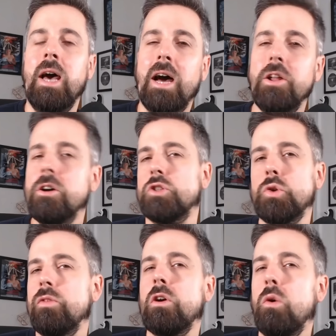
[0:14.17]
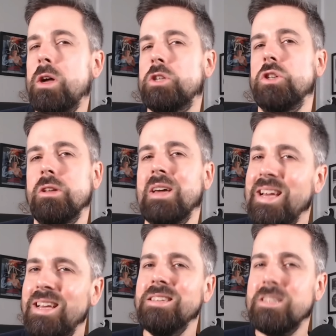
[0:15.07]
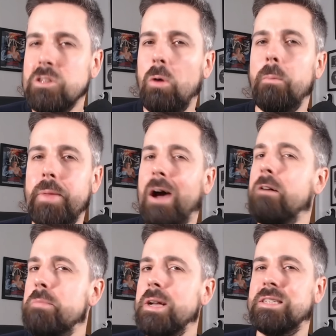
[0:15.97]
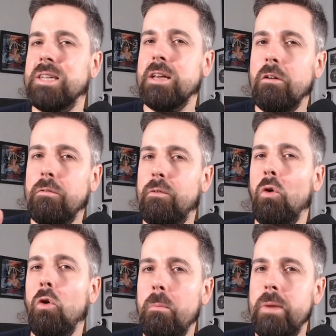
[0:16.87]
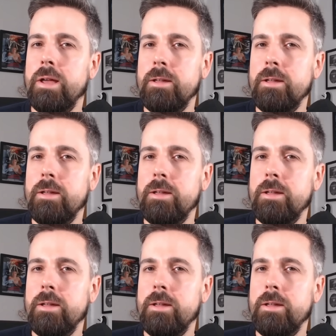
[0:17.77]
and answering the question, is top-down mixing for me?